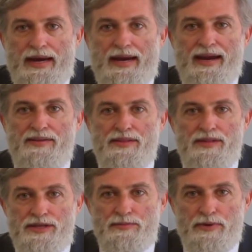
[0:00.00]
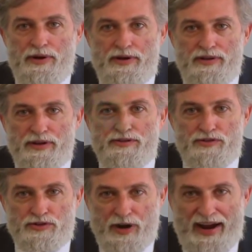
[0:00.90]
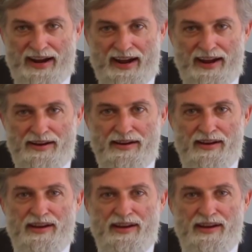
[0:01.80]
And this part of the triad